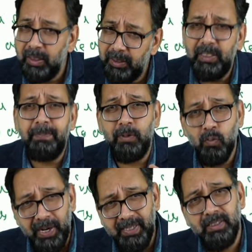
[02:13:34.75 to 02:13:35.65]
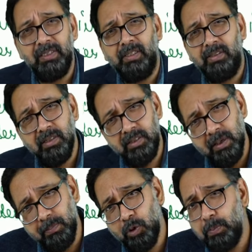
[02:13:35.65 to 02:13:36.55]
It provides structural
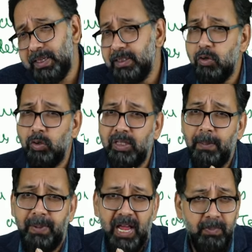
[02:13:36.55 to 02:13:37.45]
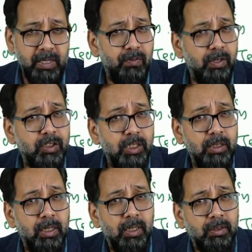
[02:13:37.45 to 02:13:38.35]
support, but is not the primary function.
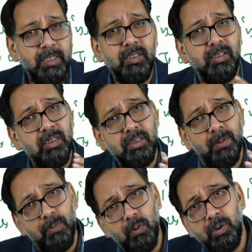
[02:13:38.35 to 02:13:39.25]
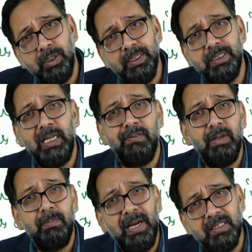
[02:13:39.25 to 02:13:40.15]
The structural support is given
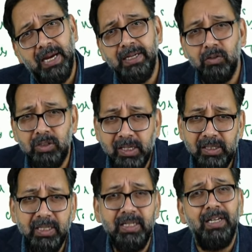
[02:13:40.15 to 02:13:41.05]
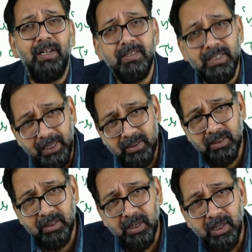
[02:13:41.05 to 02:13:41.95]
by cytoskeleton glial
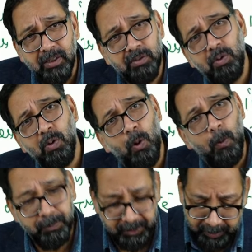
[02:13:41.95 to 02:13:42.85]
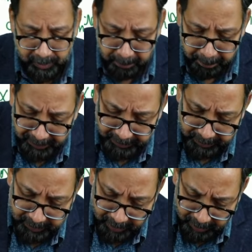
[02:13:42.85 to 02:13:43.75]
cells. So option B is
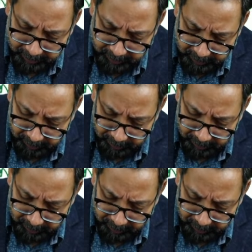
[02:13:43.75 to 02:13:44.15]
the answer.